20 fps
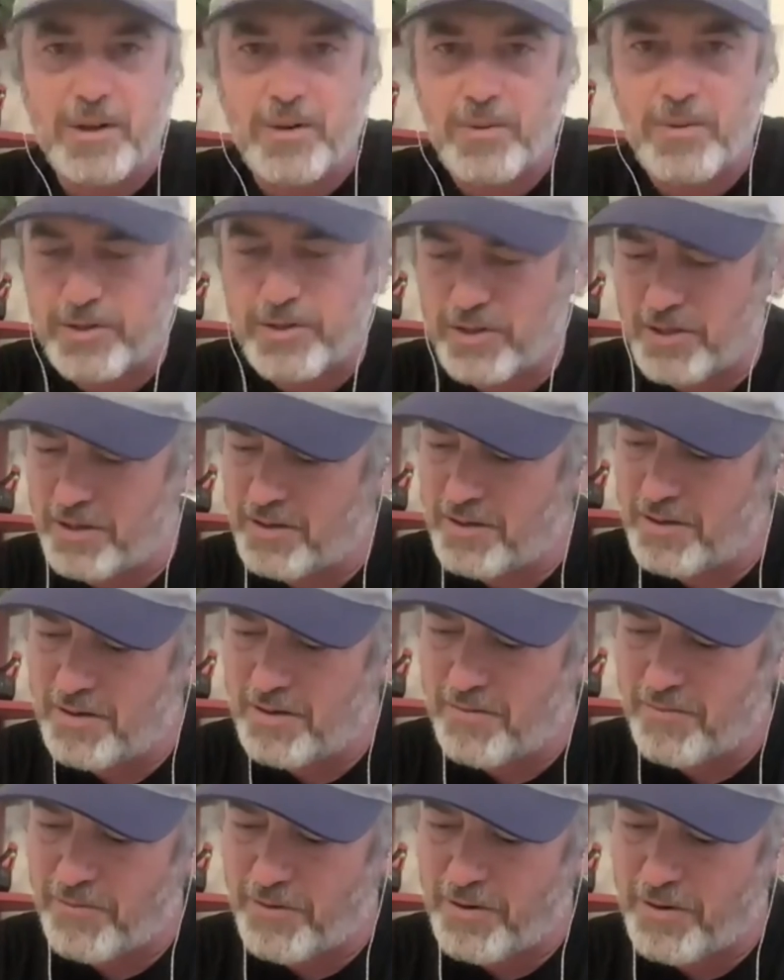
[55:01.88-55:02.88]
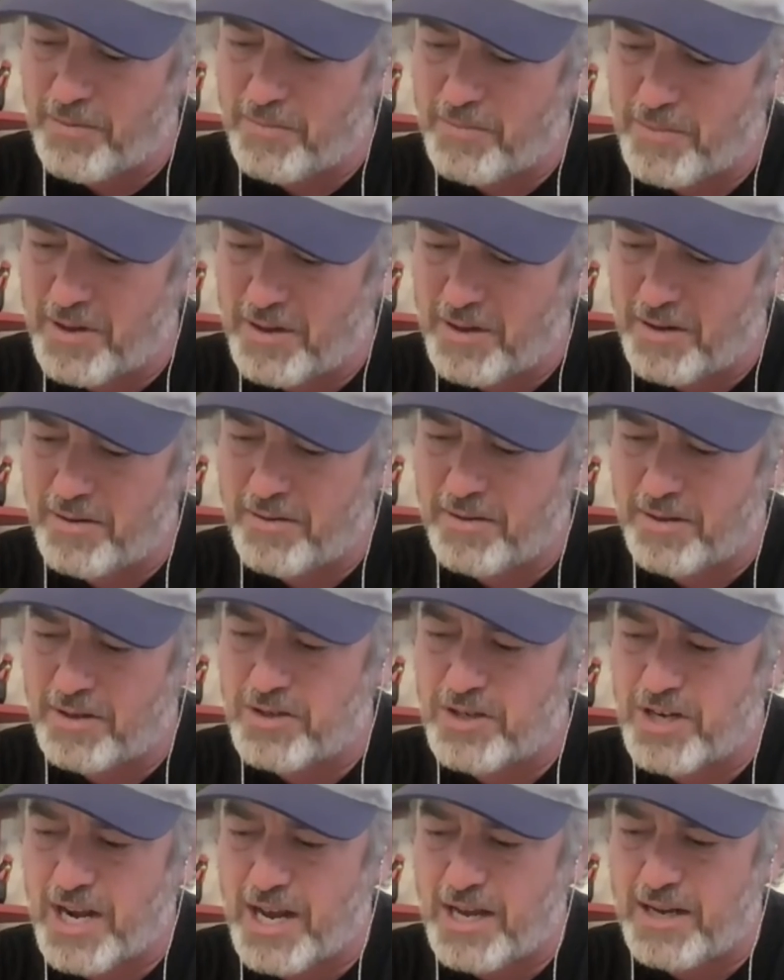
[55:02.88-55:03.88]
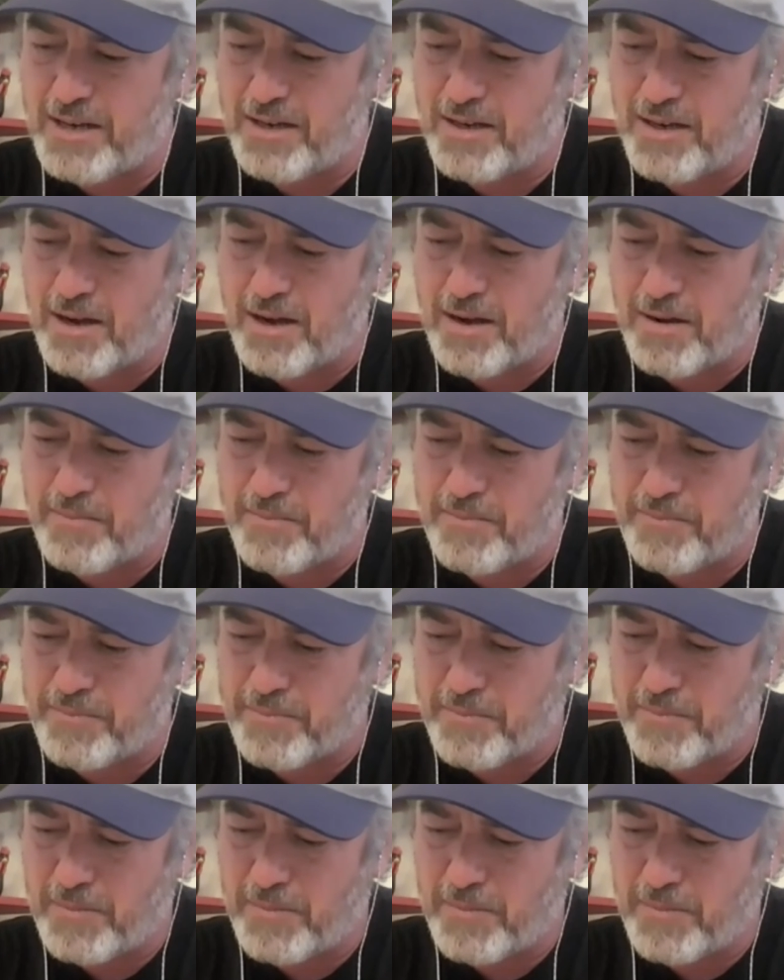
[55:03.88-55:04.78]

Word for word: a question from the the chat. Um,